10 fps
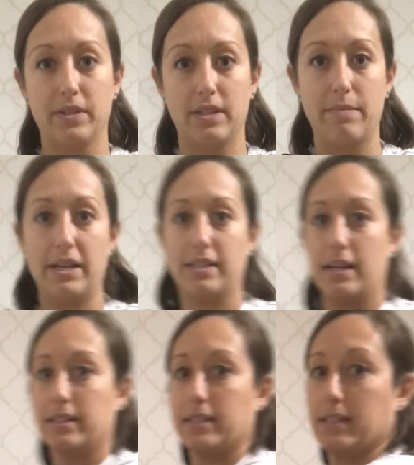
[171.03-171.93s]
Does that make
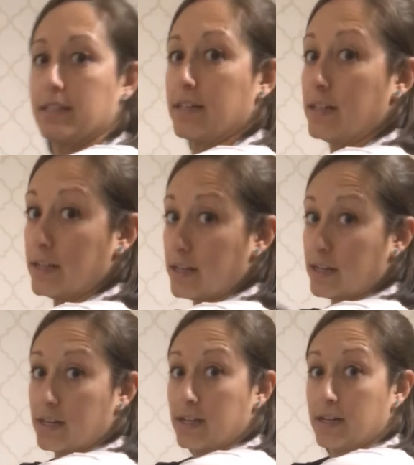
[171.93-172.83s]
sense?
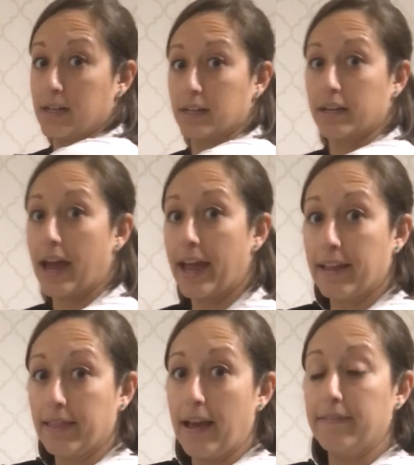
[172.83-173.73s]
Okay,
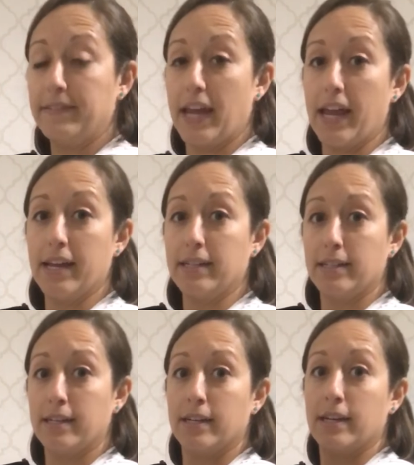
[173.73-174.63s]
left
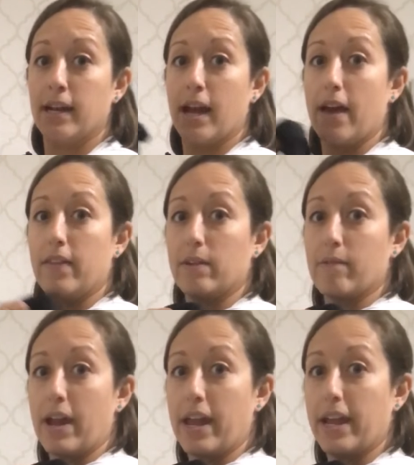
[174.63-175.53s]
hand and then
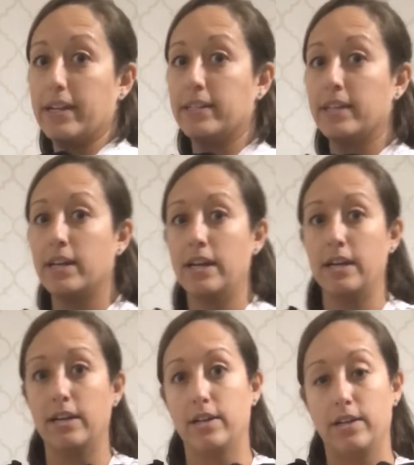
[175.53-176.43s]
right hand,
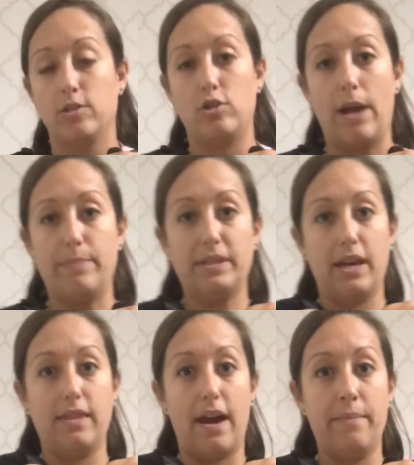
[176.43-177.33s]
straps
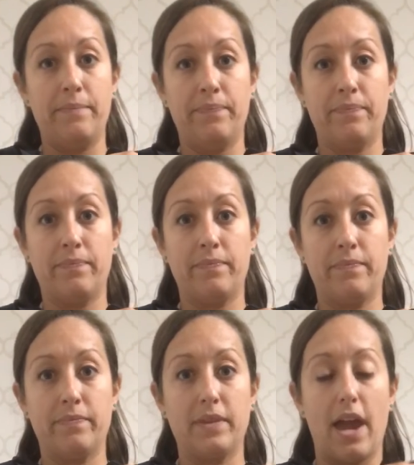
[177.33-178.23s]
like that.
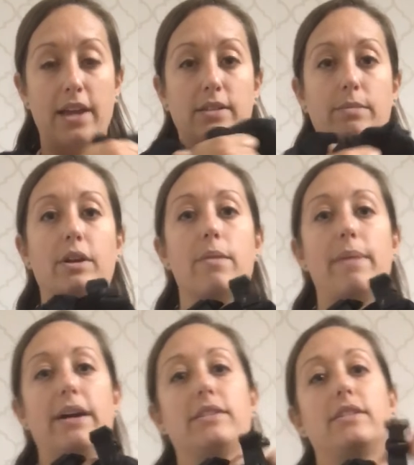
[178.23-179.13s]
Okay, so I'm gonna go back